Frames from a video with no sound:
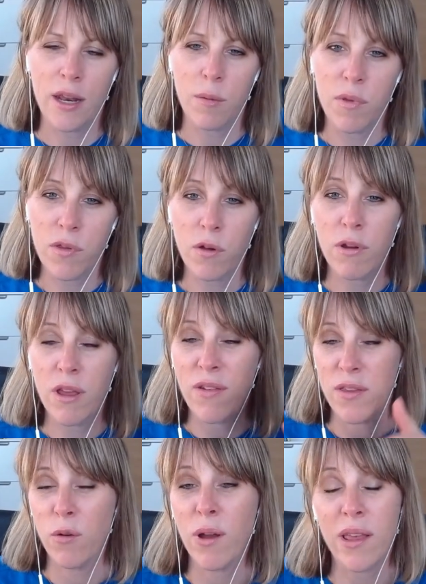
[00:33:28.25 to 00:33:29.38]
And I'm sorry if
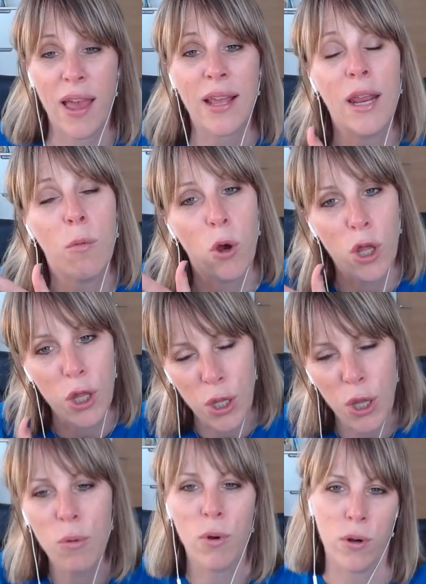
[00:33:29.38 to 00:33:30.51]
it's not exactly what
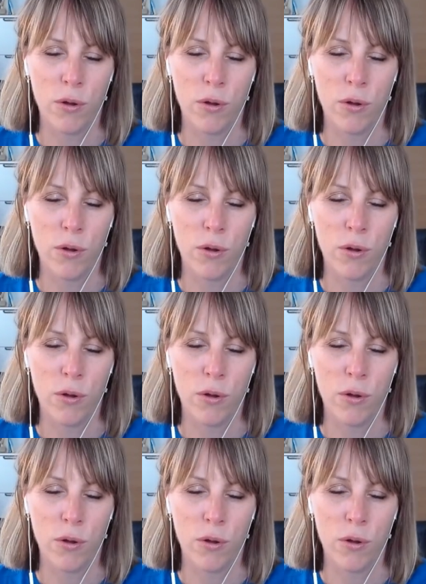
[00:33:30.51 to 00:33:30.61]
you want